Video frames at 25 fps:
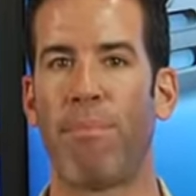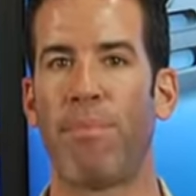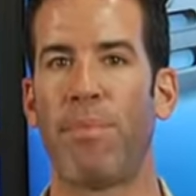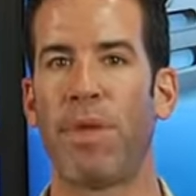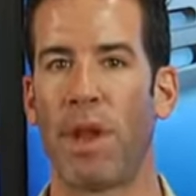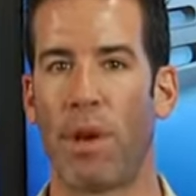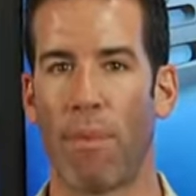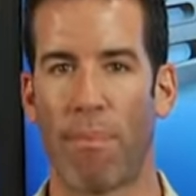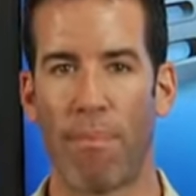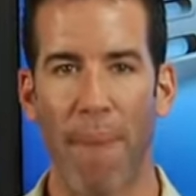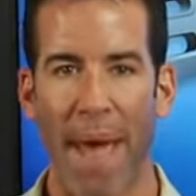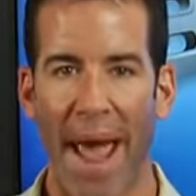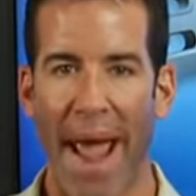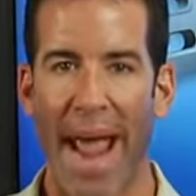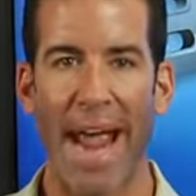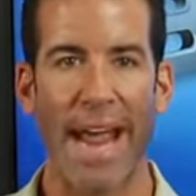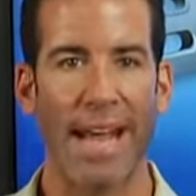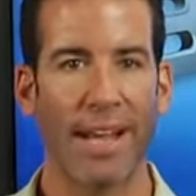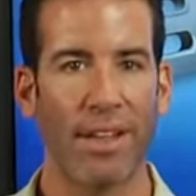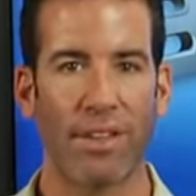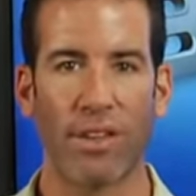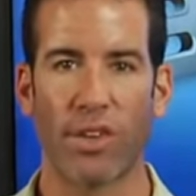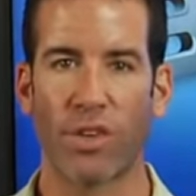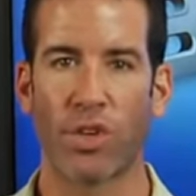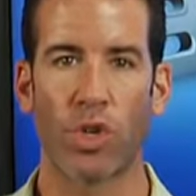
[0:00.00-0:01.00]
you know,
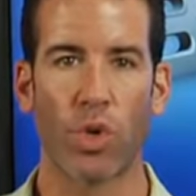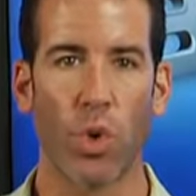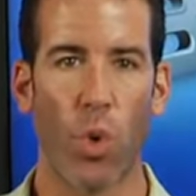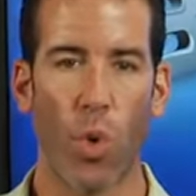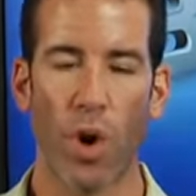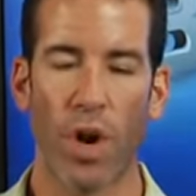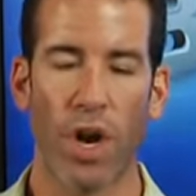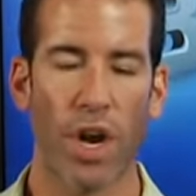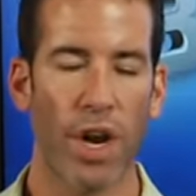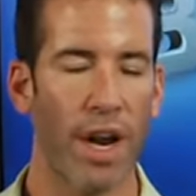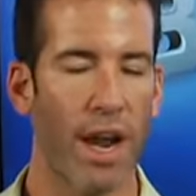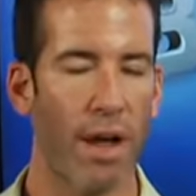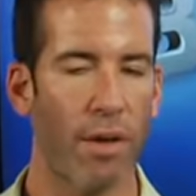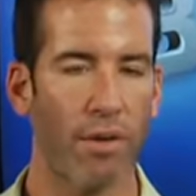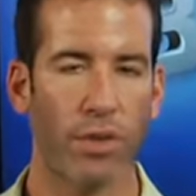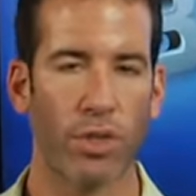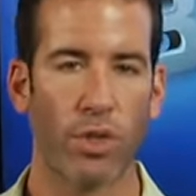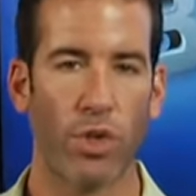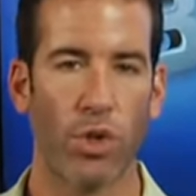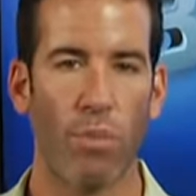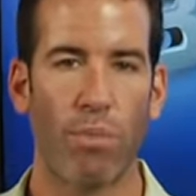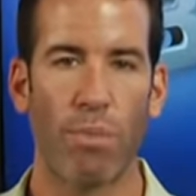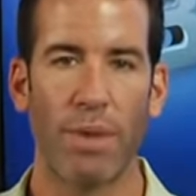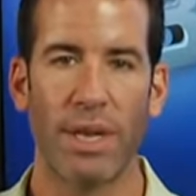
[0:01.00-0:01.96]
pay to short it and I was too